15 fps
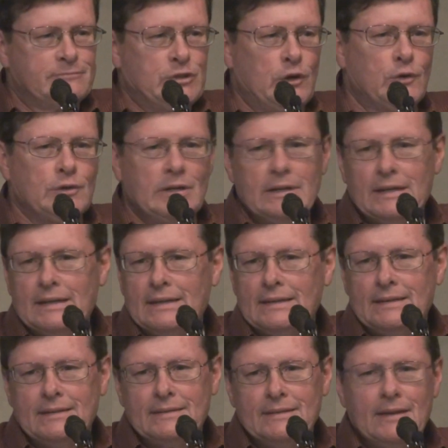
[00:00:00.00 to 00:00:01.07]

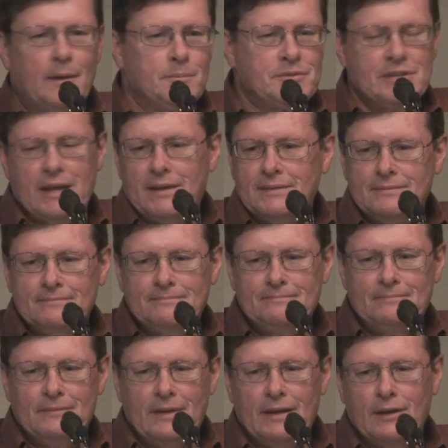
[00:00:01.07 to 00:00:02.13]
totally upset
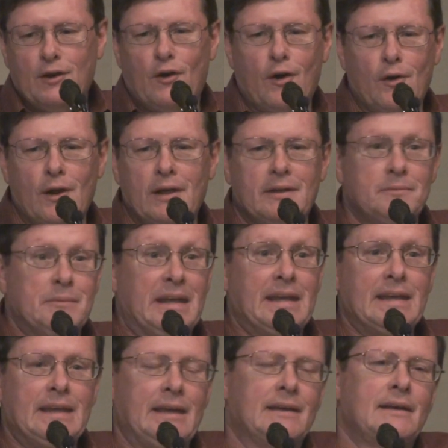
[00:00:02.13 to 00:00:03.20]
at Carla and
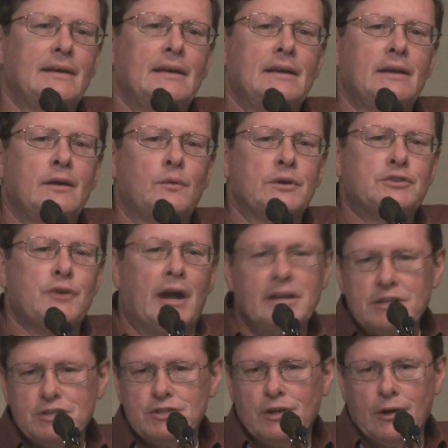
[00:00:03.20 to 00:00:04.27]
me. We
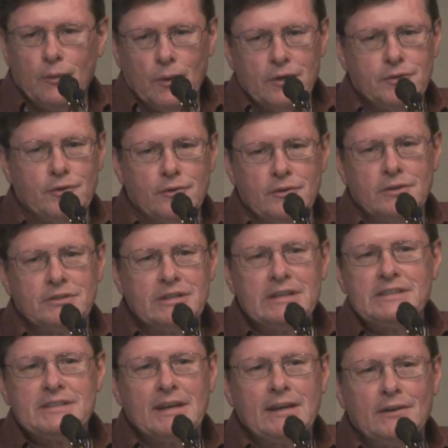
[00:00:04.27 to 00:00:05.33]
tried to share with her the
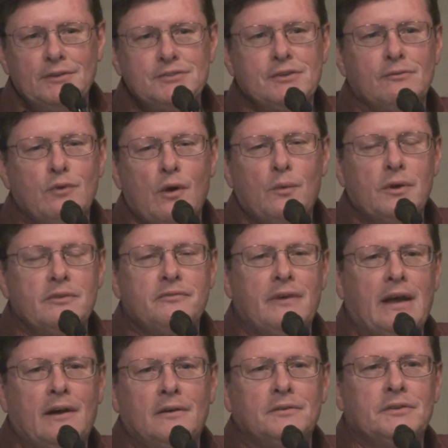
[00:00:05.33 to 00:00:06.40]
details of what we
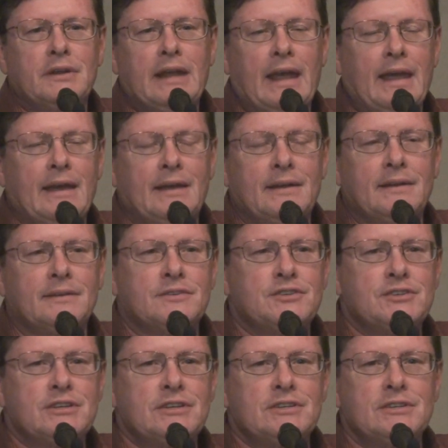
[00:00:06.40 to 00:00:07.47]
found, and
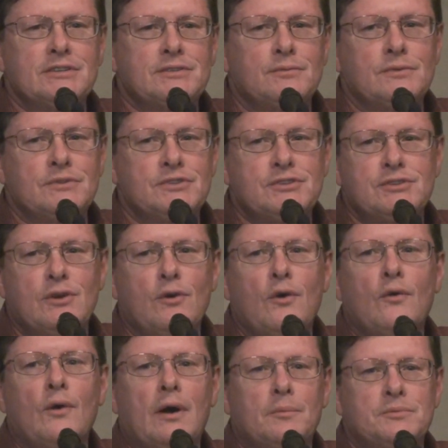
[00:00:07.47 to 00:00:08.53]
she just was
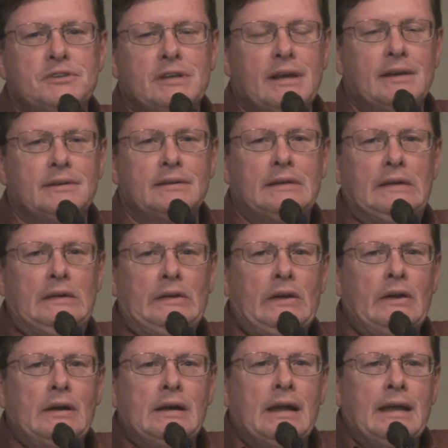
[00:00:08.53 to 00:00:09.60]
so upset.
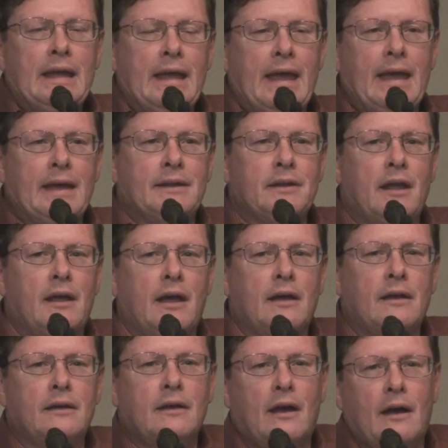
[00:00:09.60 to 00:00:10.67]
And
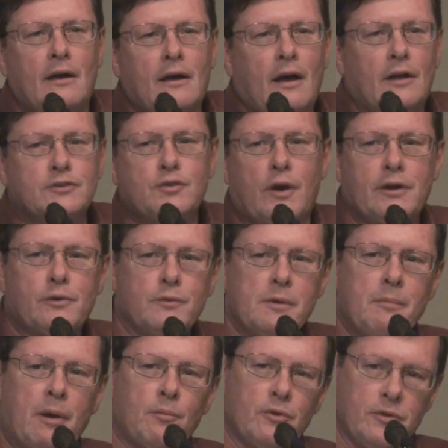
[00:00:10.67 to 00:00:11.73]
uh, I'll try to
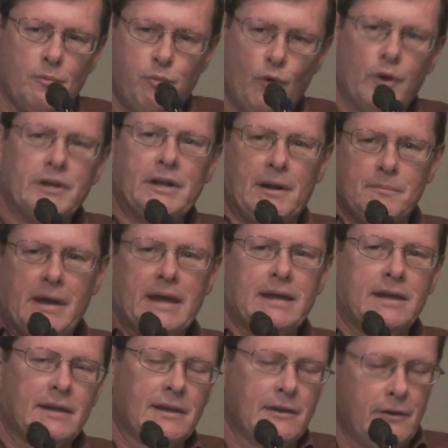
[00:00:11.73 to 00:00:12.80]
remember the point I'm
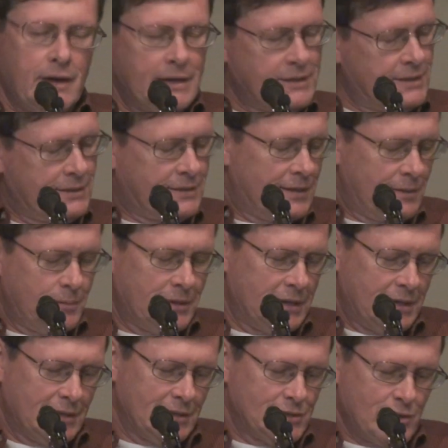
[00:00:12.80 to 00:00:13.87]
making here. I keep
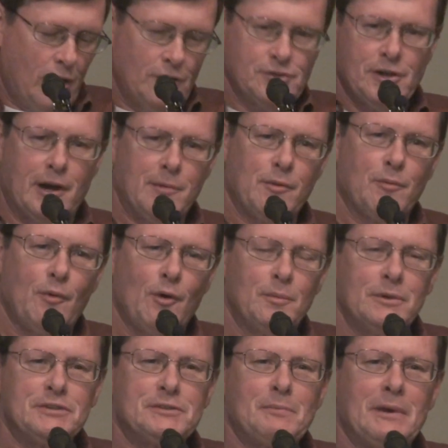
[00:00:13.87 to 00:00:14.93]
getting these Alzheimer
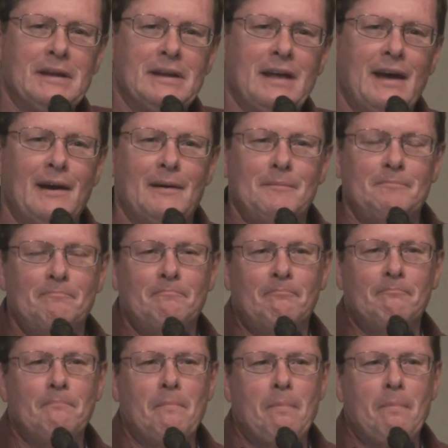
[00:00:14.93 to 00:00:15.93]
moments. But um,